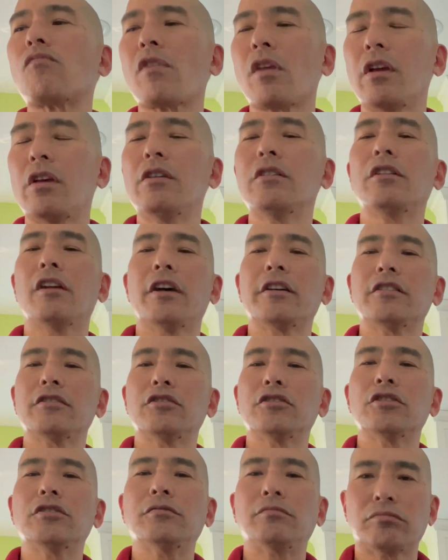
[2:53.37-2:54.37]
You'd like it
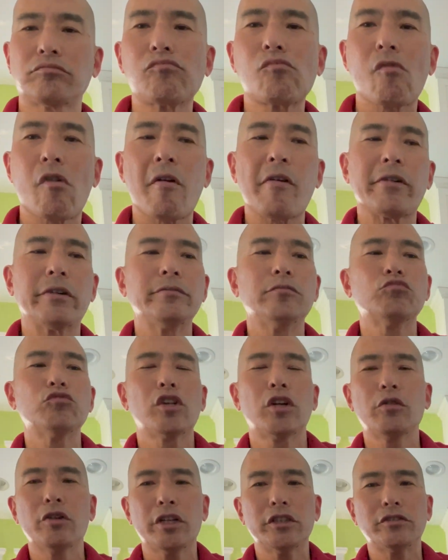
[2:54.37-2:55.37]
too.
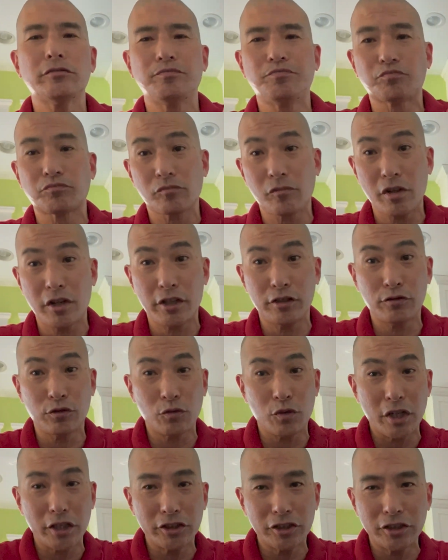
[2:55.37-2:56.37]
Anyways, thanks for
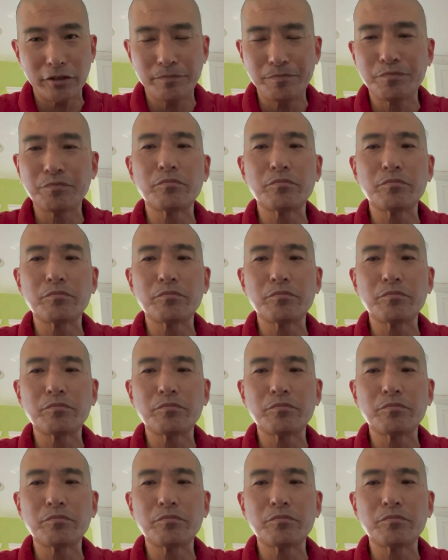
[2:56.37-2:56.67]
watching.